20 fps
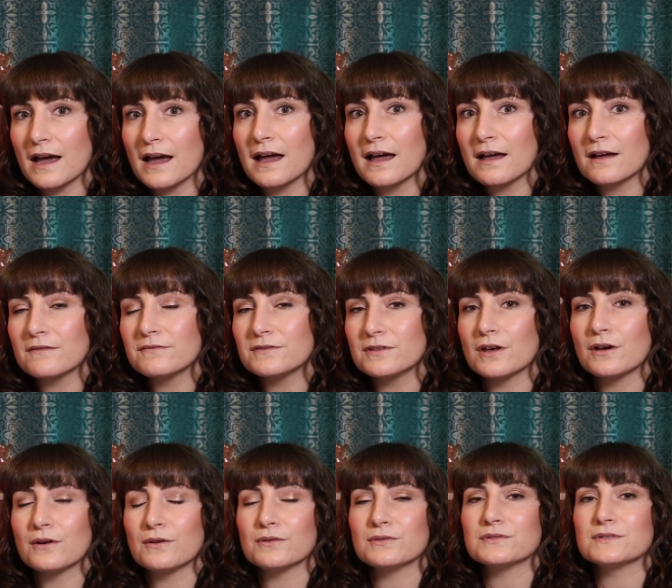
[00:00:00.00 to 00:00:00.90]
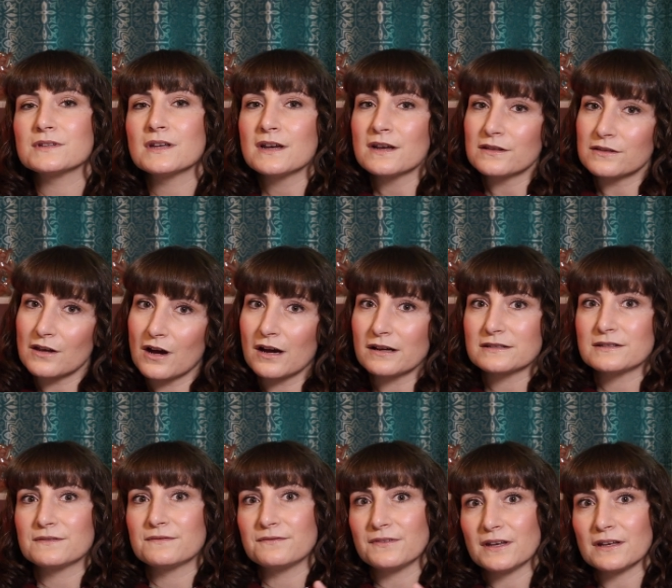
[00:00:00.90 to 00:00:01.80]
of those
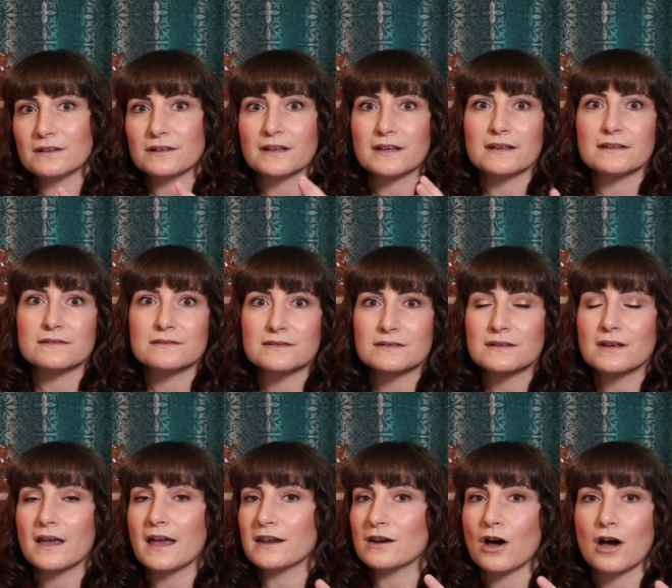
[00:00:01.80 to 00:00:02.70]
thoughts, feelings, and